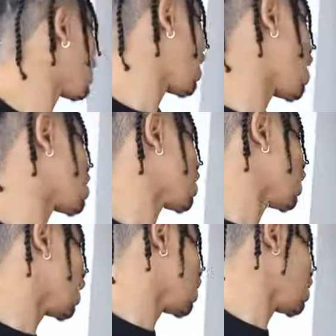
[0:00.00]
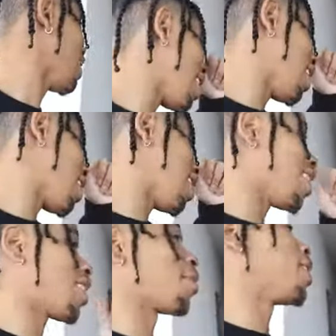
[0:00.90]
they are actually late. And that's
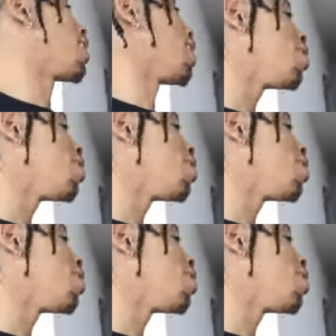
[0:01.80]
nothing really